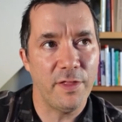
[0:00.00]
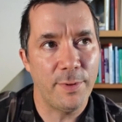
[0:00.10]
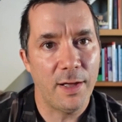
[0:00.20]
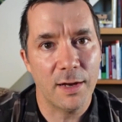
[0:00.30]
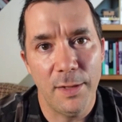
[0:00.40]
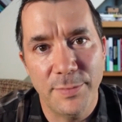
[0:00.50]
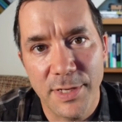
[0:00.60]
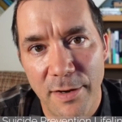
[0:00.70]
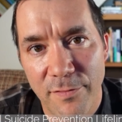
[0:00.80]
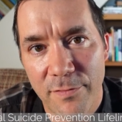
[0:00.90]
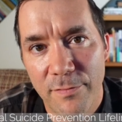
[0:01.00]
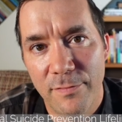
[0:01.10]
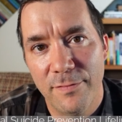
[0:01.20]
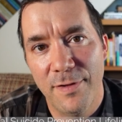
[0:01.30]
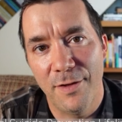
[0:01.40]
of the apocalypse kind of
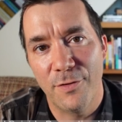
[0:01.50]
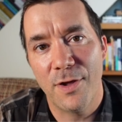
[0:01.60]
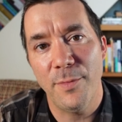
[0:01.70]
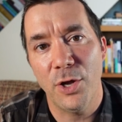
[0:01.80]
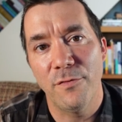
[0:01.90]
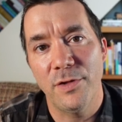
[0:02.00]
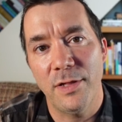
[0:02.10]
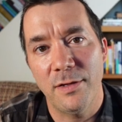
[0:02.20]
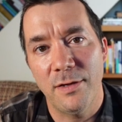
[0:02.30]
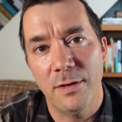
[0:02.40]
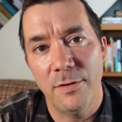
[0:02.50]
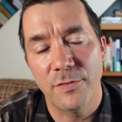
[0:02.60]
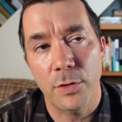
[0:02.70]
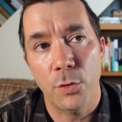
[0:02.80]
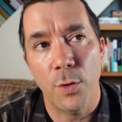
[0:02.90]
coming over the
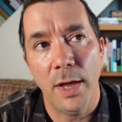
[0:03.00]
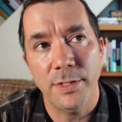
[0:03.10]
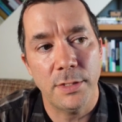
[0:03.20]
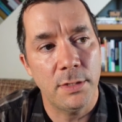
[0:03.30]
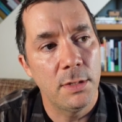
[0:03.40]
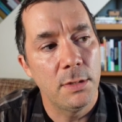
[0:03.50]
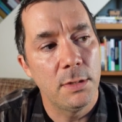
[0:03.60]
horizon.